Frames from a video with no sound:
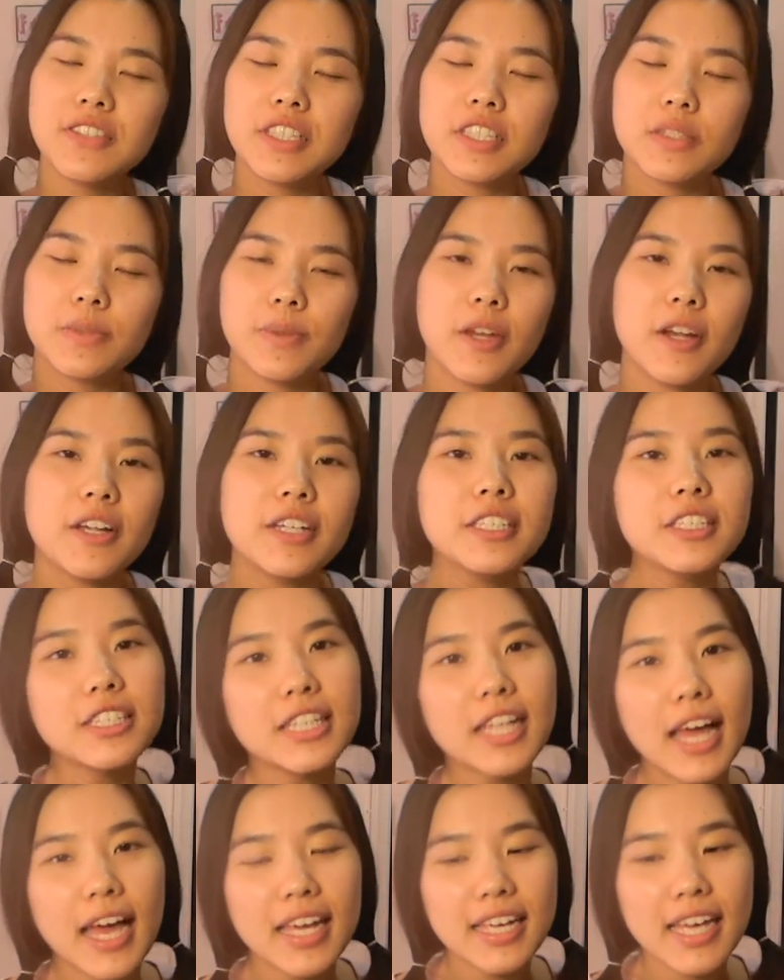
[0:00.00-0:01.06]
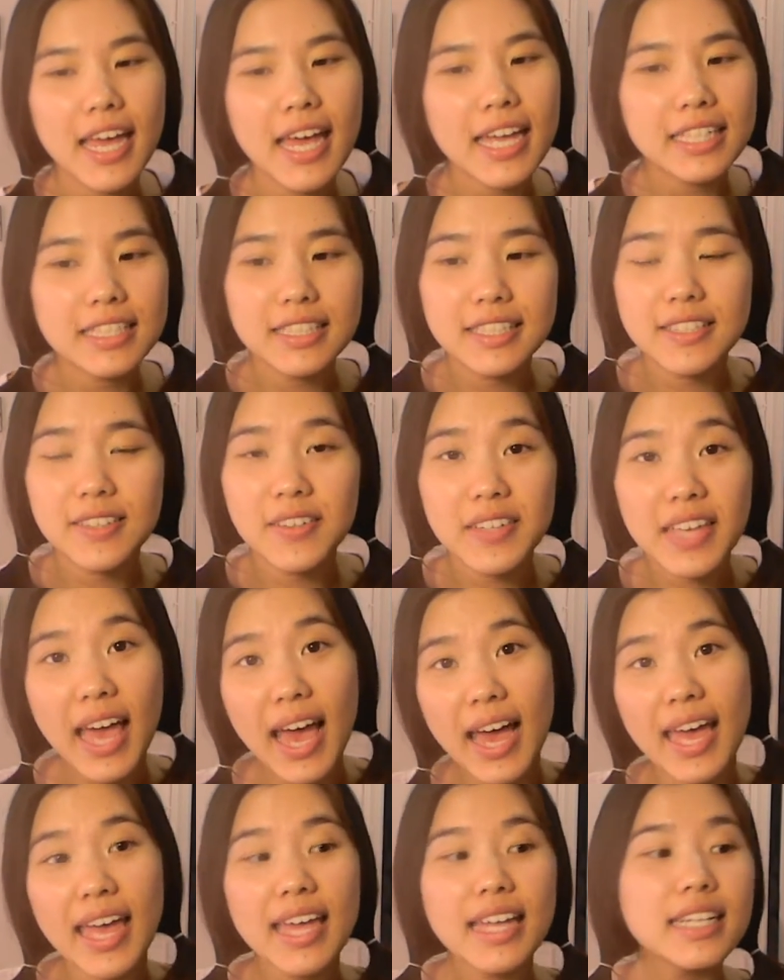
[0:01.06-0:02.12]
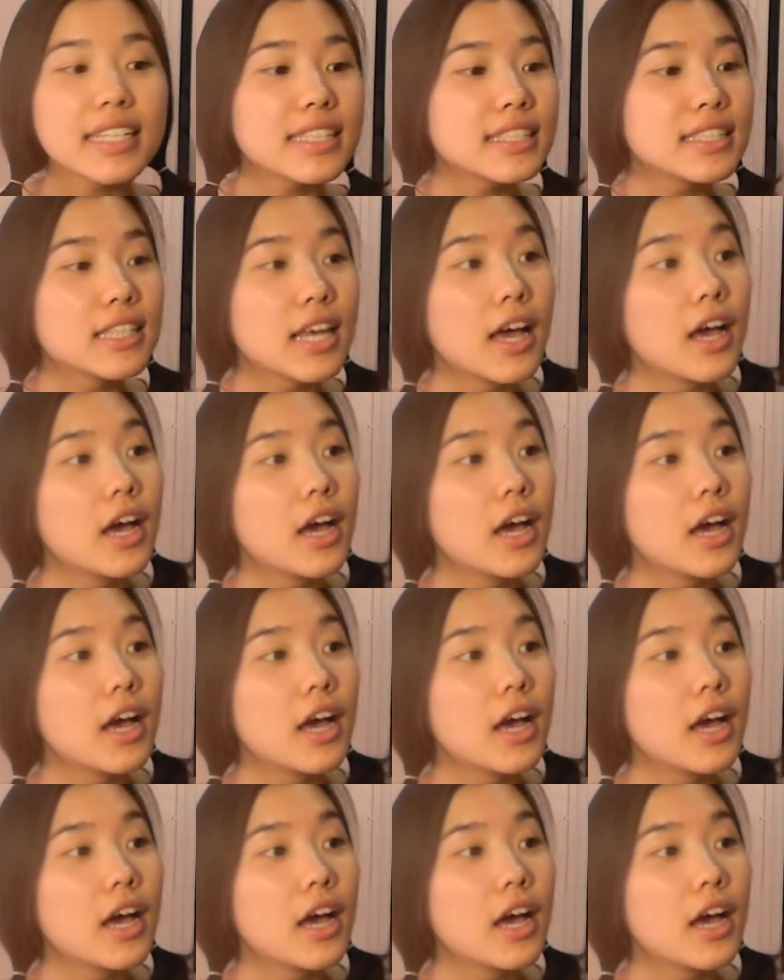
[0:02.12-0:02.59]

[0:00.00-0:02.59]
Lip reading: because we are in July, and so yeah, it is